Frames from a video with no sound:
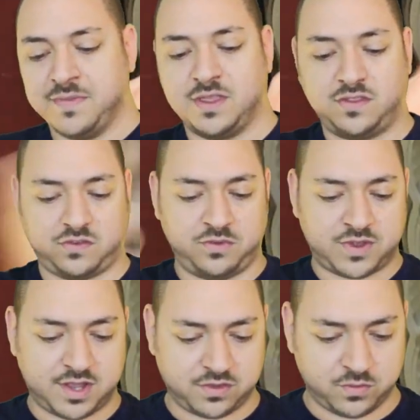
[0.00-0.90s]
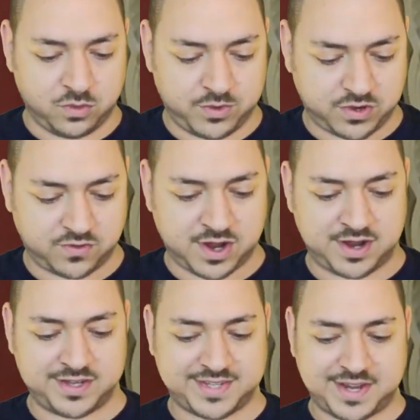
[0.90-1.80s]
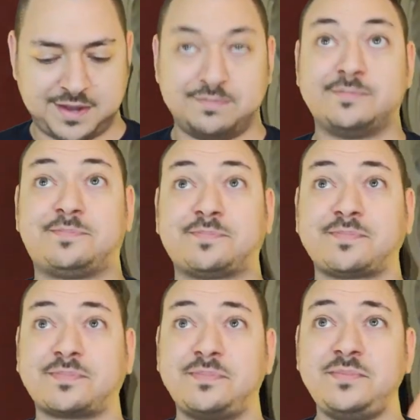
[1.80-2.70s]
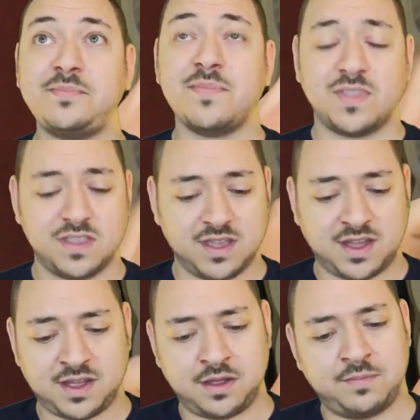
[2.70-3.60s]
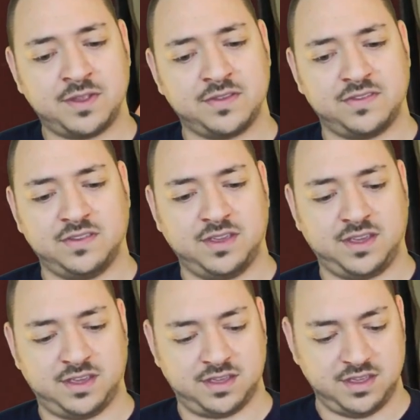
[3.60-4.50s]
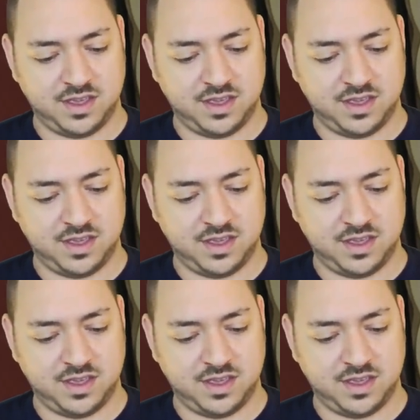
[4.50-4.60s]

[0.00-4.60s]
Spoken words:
So we've got the rule book right on top. Let's see.